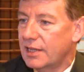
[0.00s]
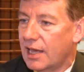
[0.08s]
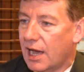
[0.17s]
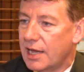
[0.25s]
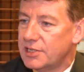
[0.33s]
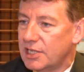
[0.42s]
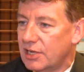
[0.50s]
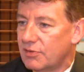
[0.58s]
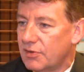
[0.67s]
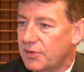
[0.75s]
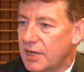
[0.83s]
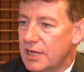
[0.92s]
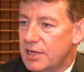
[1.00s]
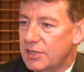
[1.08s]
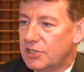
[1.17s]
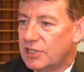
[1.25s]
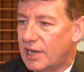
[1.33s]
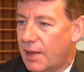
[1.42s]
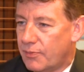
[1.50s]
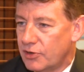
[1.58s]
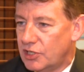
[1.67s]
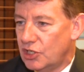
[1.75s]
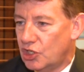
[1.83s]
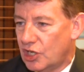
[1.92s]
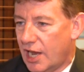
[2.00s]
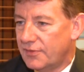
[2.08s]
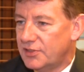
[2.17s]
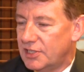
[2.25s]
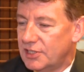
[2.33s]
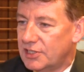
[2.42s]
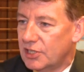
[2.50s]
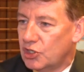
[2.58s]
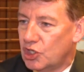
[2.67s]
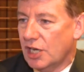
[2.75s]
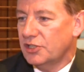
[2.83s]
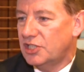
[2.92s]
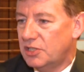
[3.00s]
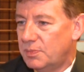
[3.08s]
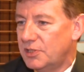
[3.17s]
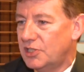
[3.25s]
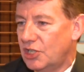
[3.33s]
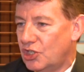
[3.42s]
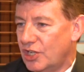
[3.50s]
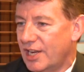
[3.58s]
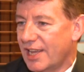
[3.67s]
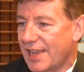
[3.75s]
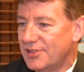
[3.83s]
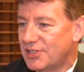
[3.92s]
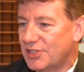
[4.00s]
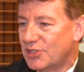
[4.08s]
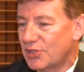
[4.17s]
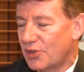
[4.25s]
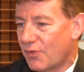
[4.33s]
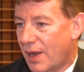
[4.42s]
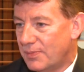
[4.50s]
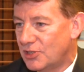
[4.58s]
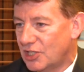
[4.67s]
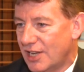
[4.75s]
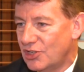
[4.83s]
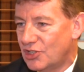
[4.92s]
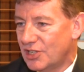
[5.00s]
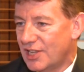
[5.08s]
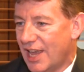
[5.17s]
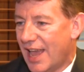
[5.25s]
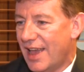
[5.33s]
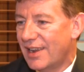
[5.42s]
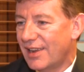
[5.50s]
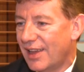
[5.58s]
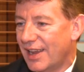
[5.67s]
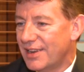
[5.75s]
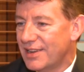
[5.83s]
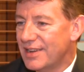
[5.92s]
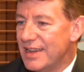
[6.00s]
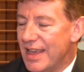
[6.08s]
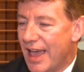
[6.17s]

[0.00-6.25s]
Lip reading: the idea of celebrity chefs is the juxtaposition against the sort of reputation that airline and